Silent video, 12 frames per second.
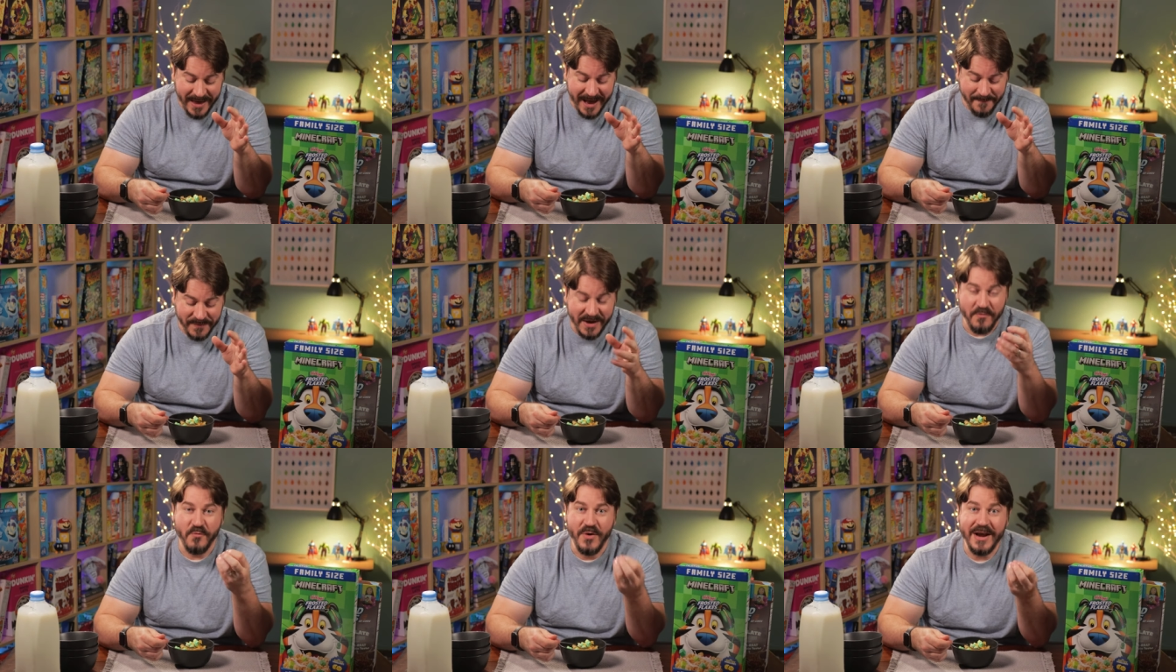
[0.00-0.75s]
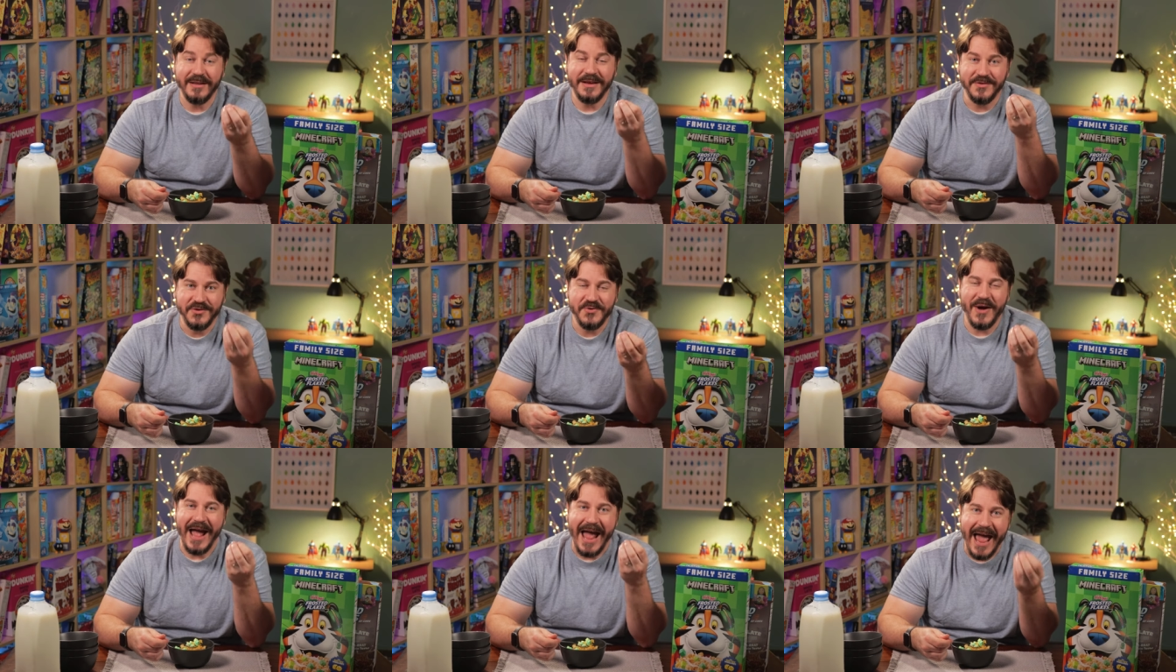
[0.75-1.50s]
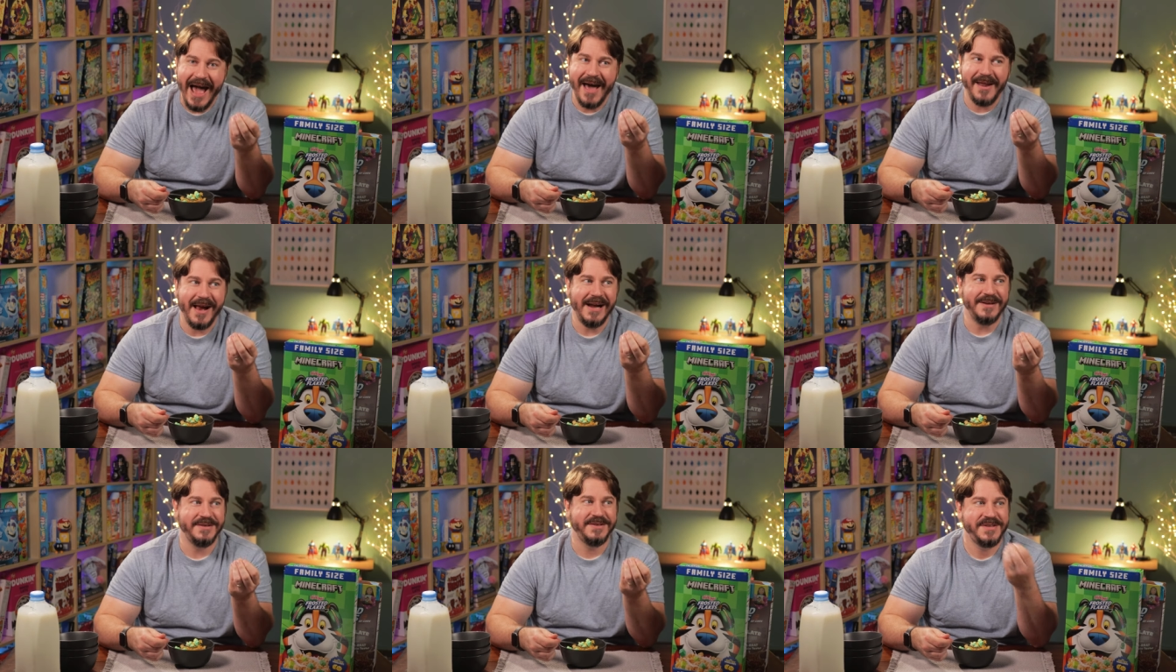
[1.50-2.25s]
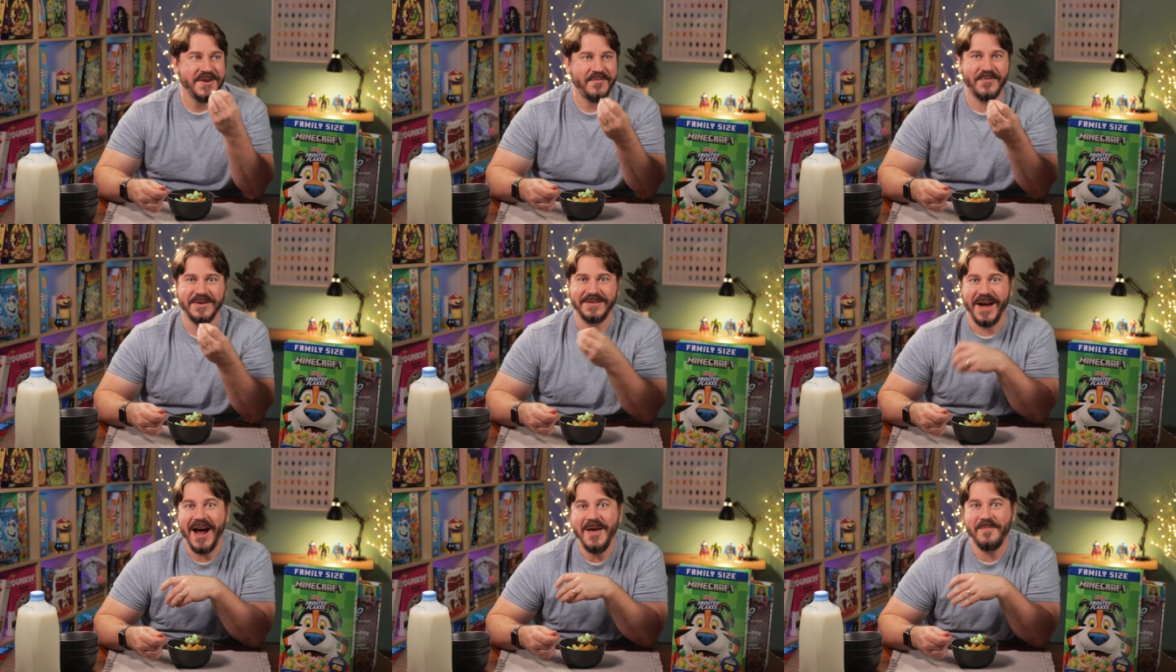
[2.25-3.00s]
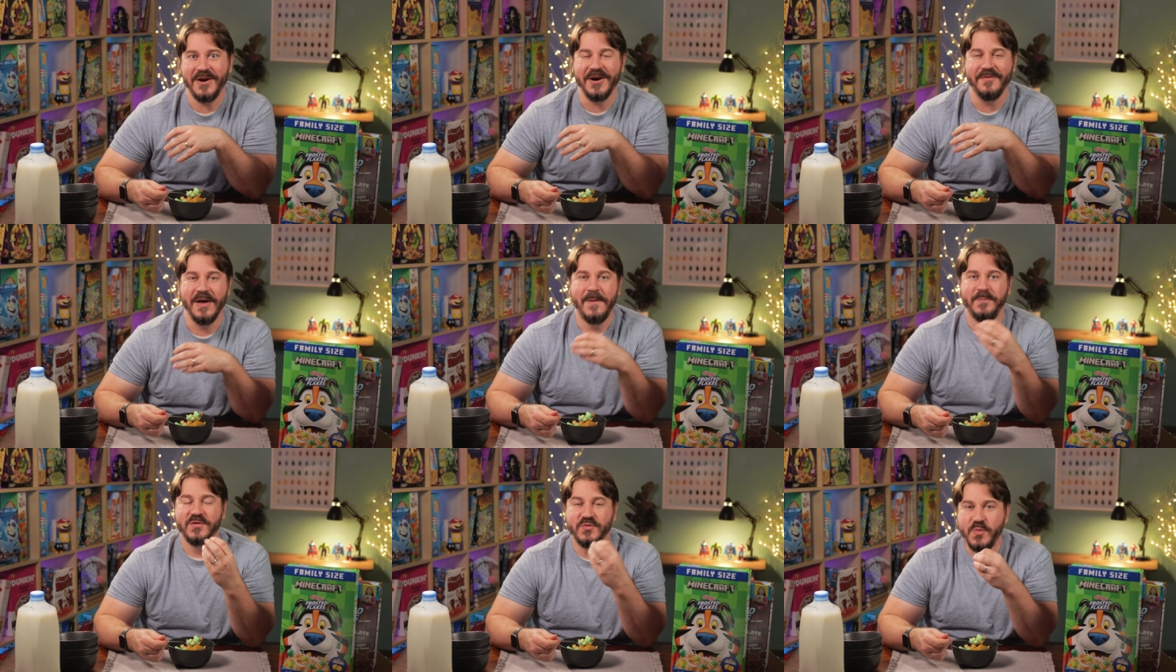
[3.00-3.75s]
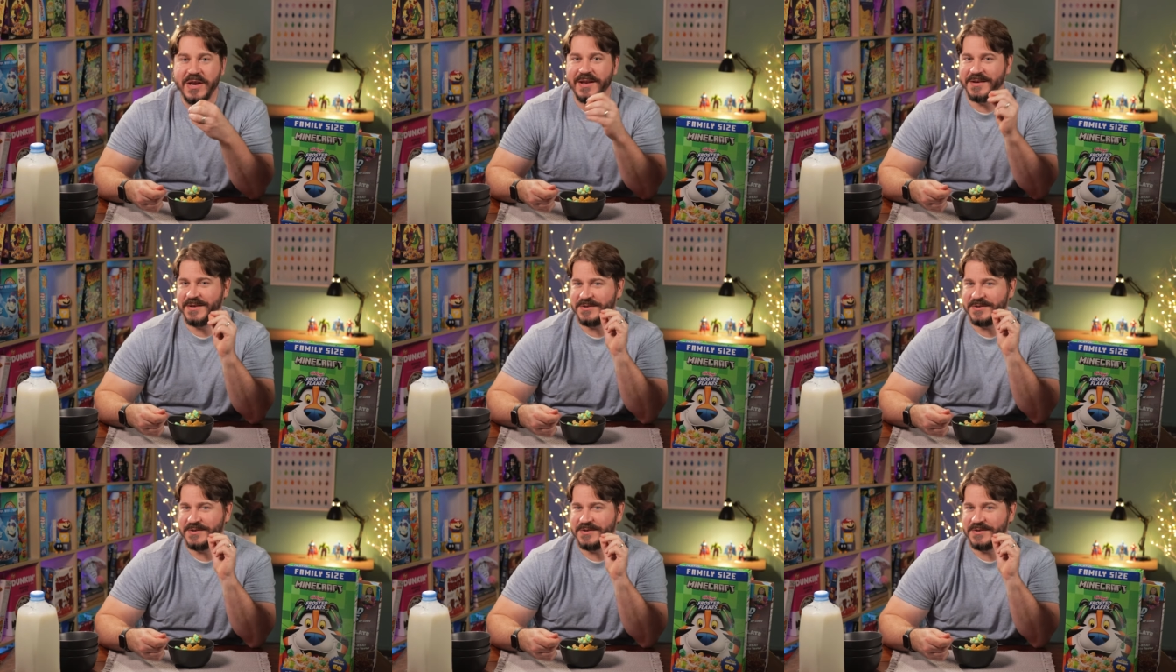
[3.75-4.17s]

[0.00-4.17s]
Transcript: that they really do add a different type of sweetness.